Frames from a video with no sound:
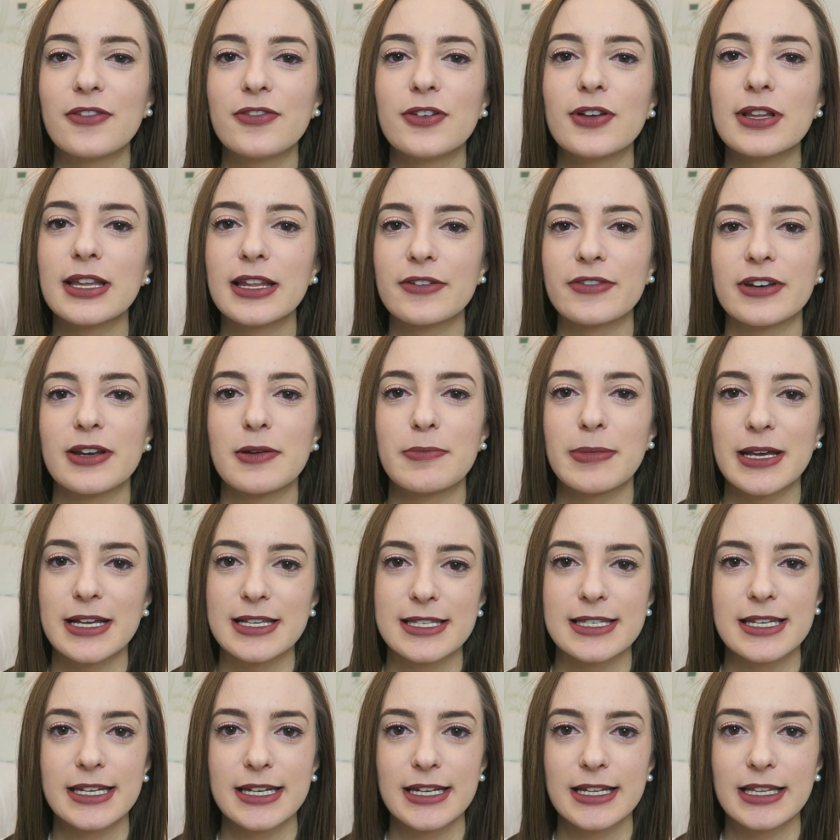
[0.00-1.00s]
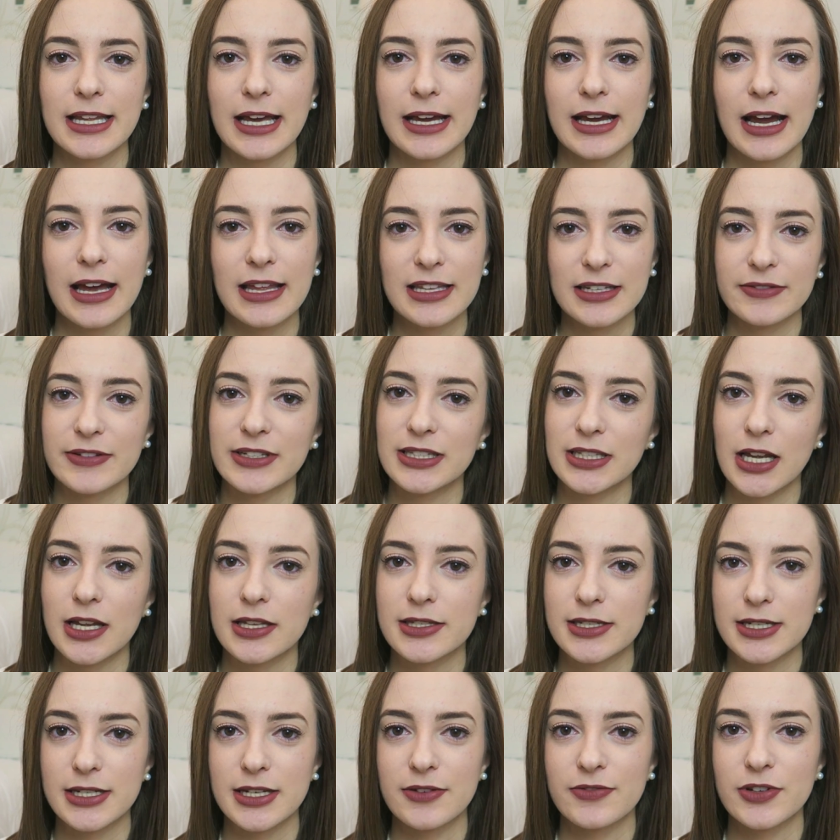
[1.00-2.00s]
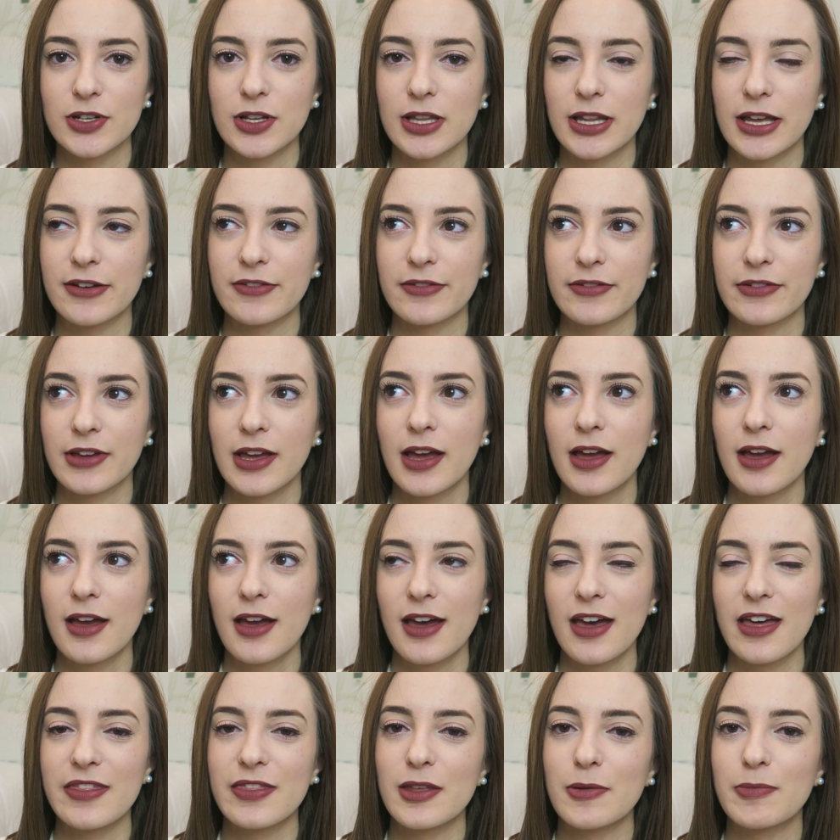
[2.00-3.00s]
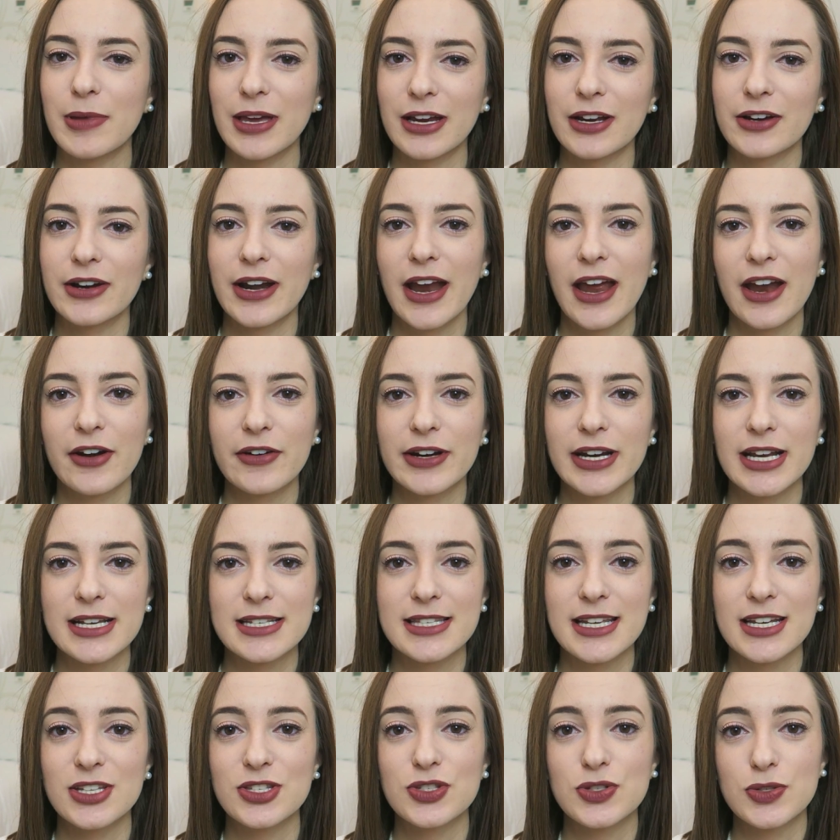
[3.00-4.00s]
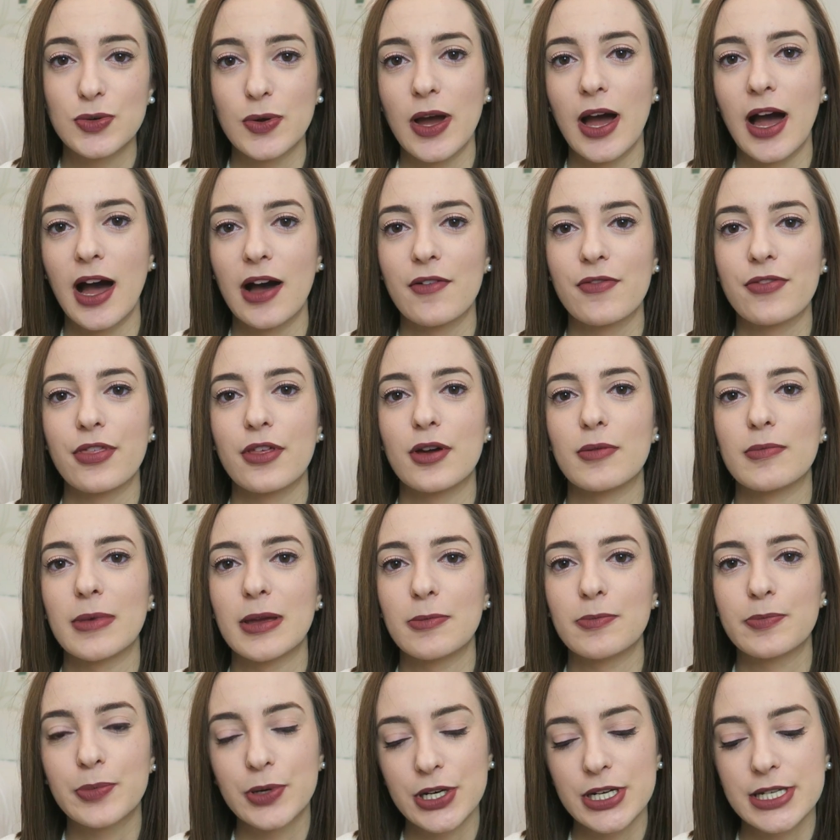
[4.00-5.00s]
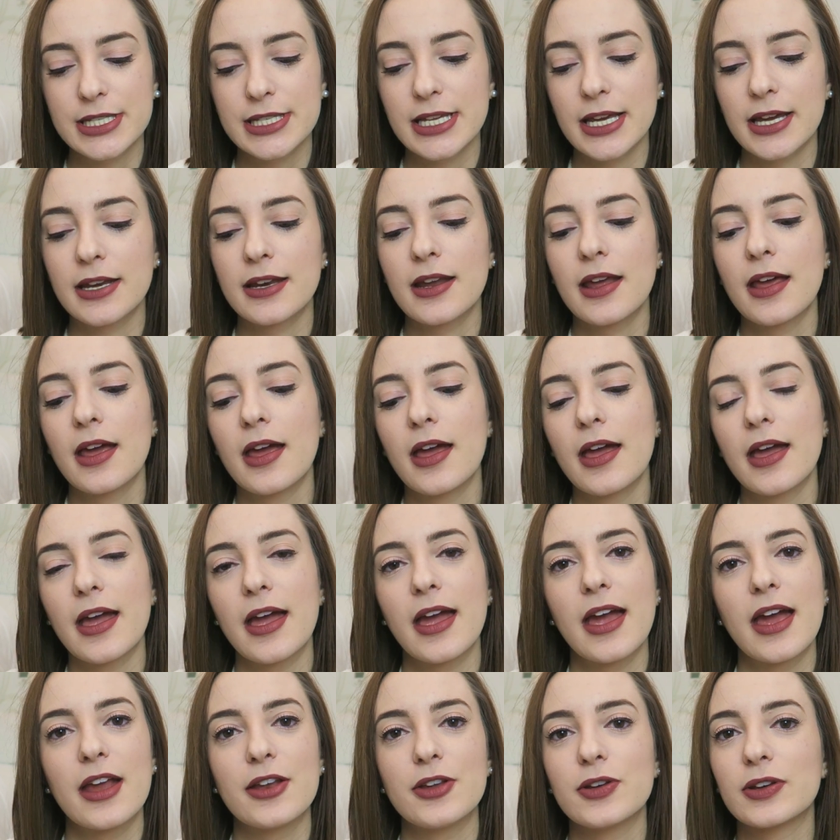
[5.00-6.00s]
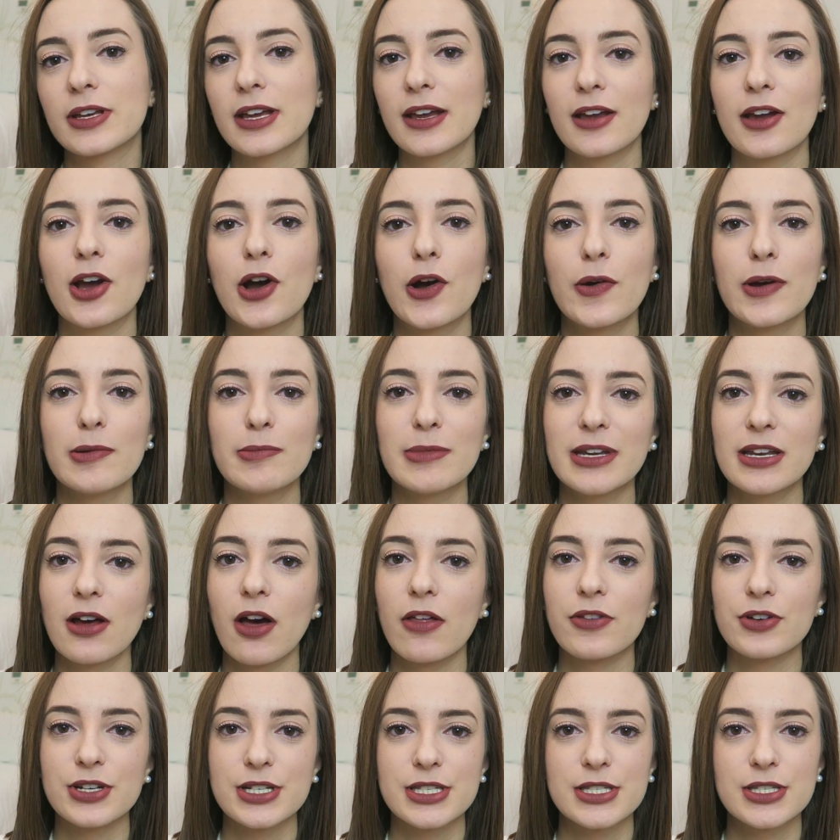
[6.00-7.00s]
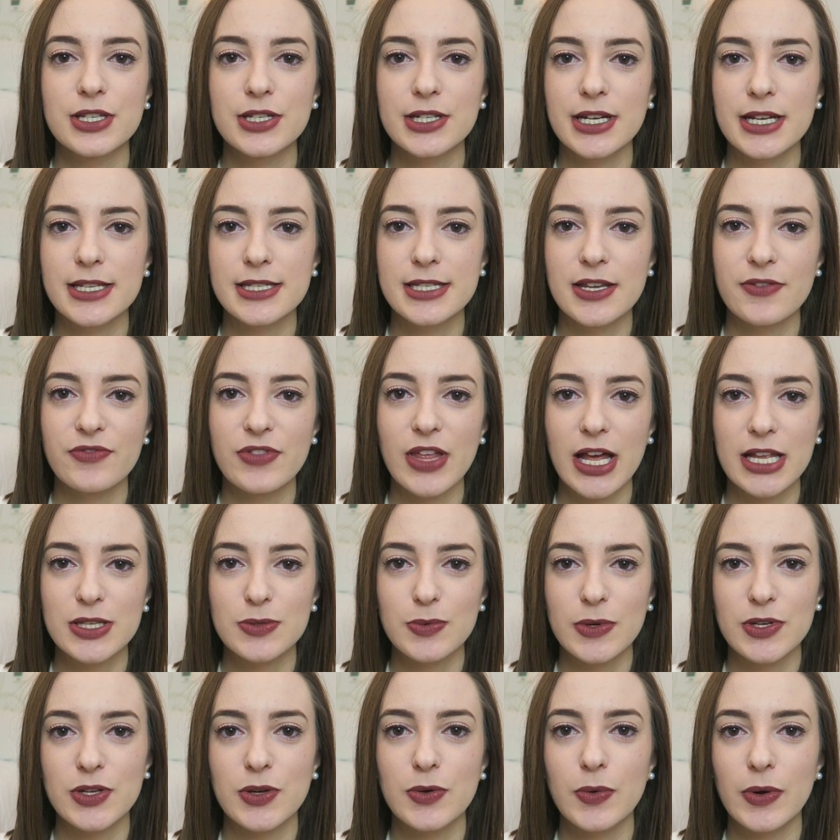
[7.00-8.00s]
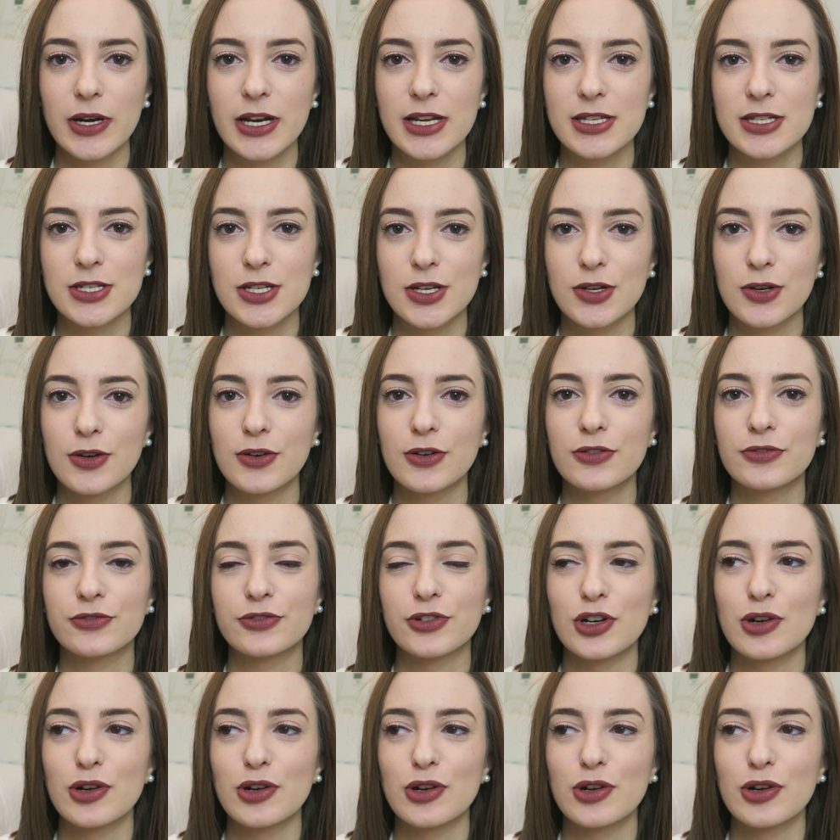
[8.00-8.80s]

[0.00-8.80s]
If you live in a big city, like I live in London, if you live in the bigger areas, they do have them in person and you can go and meet other students if that's what you want to do.